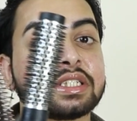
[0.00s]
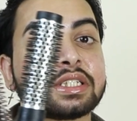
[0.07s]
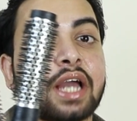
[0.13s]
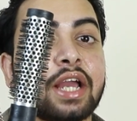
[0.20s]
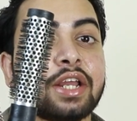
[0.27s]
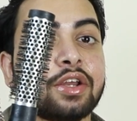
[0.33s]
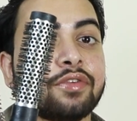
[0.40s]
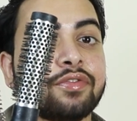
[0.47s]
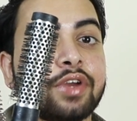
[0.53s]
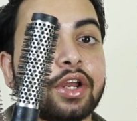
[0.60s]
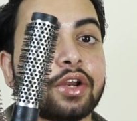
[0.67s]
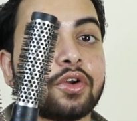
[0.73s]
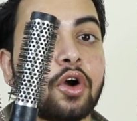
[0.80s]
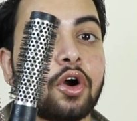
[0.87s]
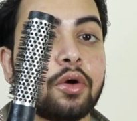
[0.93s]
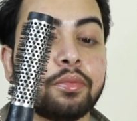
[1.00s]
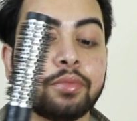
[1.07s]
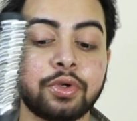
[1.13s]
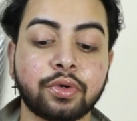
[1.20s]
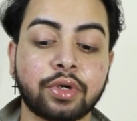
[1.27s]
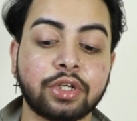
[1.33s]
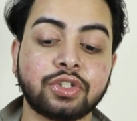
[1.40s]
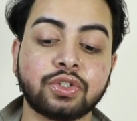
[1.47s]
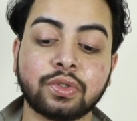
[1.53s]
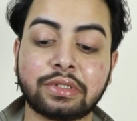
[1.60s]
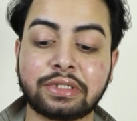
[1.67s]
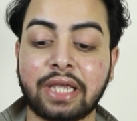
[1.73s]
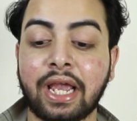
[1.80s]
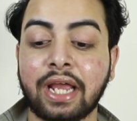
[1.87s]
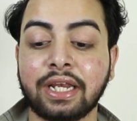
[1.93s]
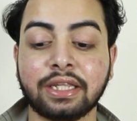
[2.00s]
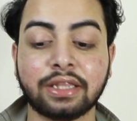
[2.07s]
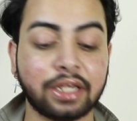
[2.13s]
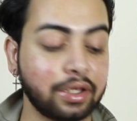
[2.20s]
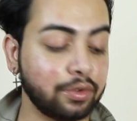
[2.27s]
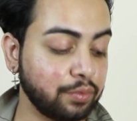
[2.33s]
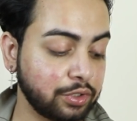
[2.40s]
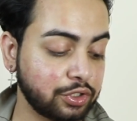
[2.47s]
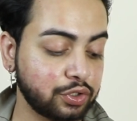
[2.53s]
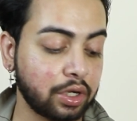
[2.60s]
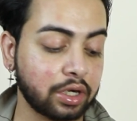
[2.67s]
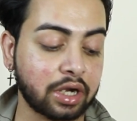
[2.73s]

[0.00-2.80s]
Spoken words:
kind of hair comb. You can choose anything which you are